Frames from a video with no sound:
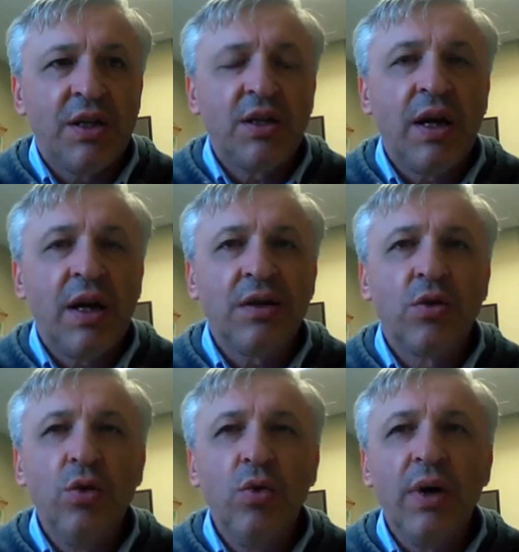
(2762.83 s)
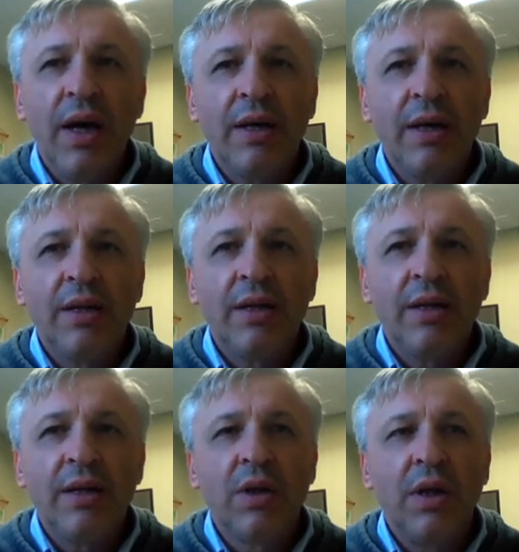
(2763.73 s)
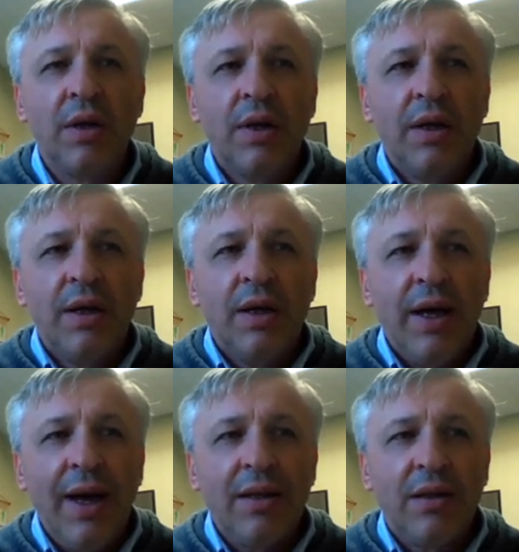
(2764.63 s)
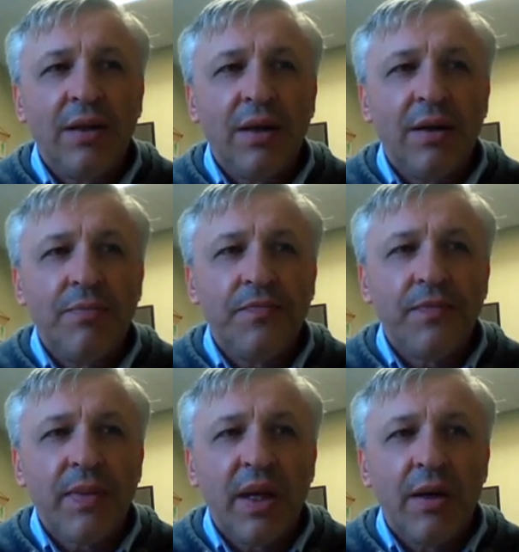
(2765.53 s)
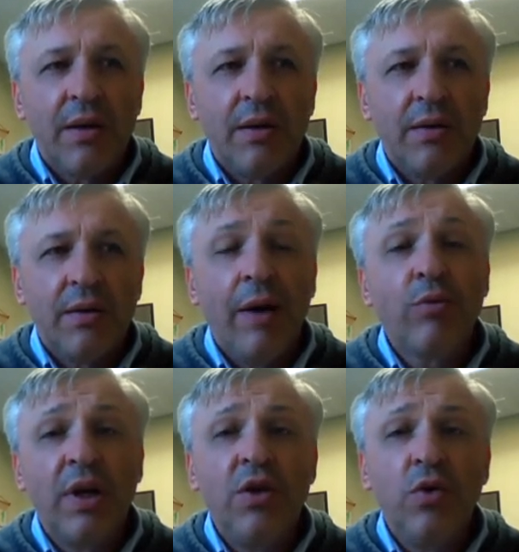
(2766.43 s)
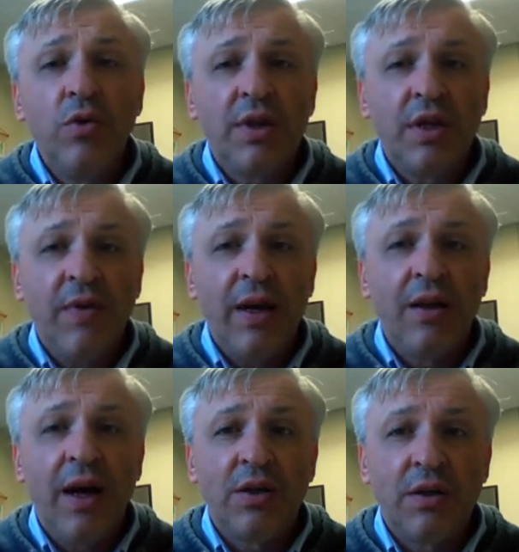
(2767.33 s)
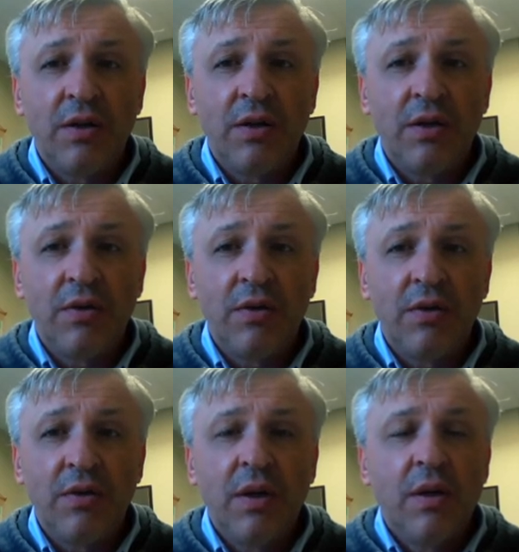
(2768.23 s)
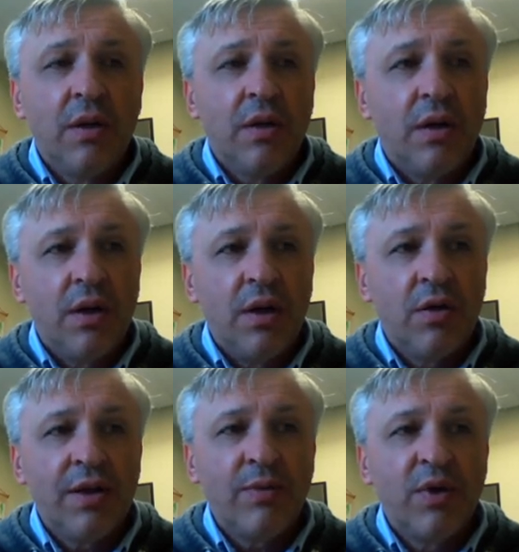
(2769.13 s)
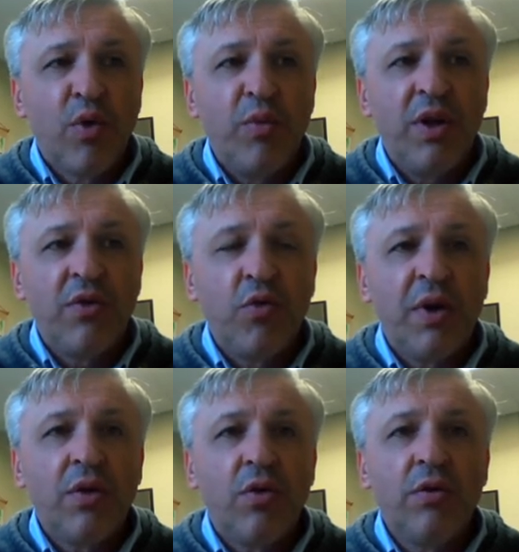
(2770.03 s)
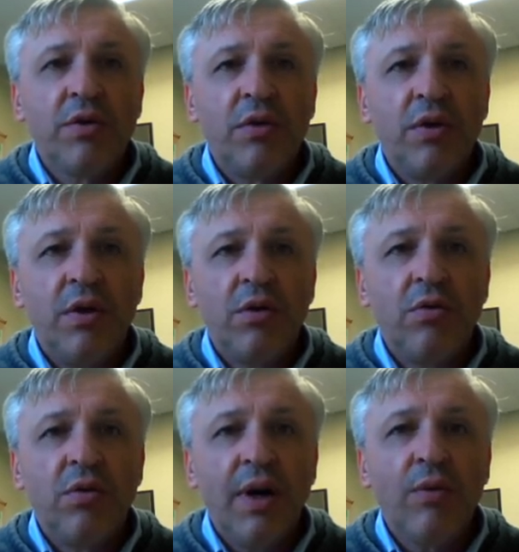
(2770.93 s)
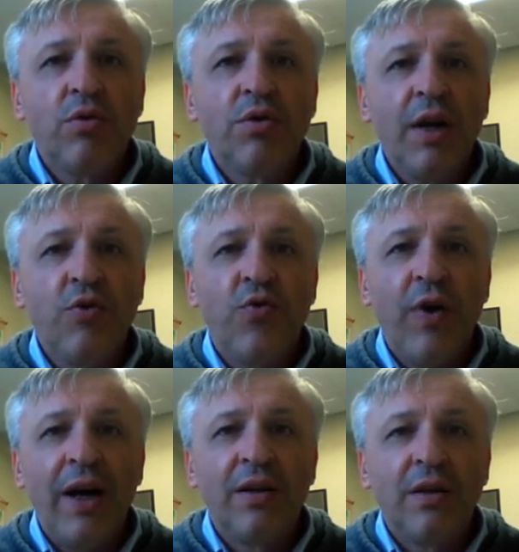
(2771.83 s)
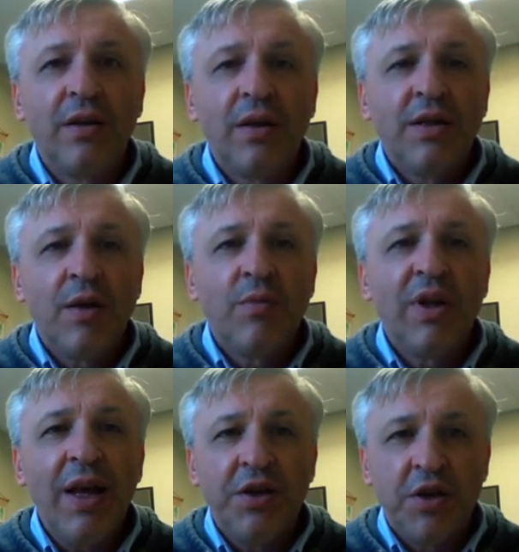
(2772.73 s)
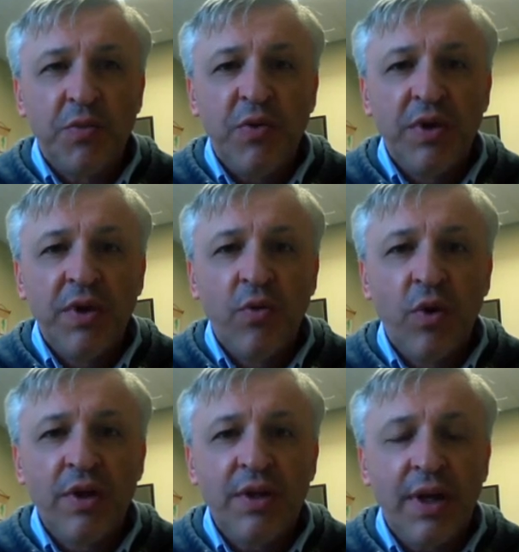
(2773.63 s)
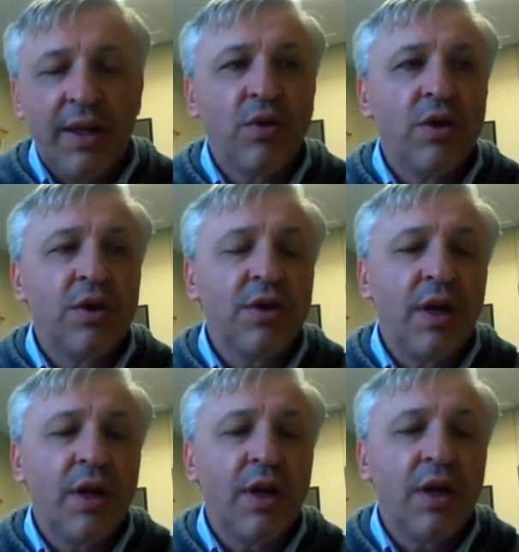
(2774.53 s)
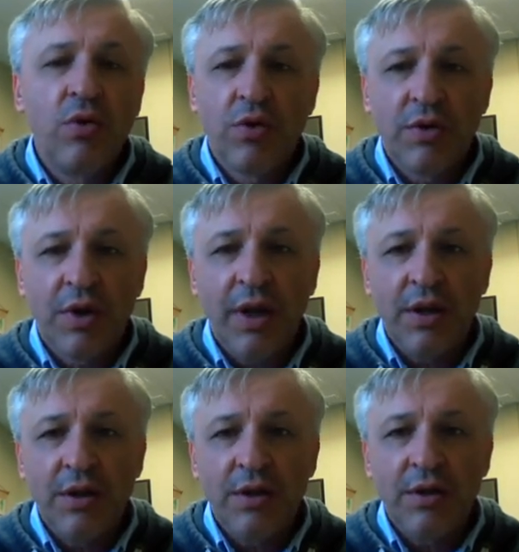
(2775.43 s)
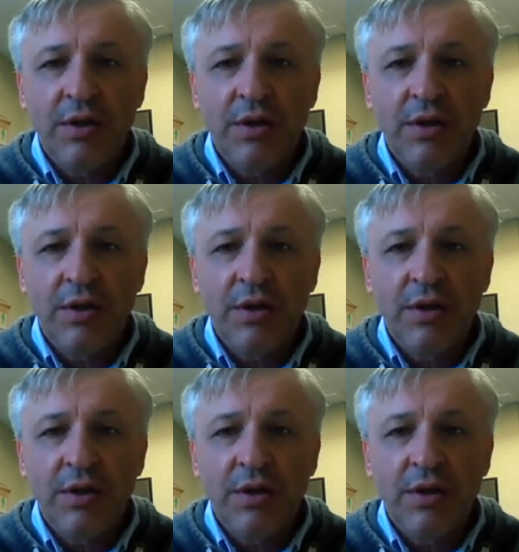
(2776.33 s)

that starts to look not only at how to reduce these very large vectors into something more meaningful, but also into how to try to find some relations between the words and actually start to use those relations.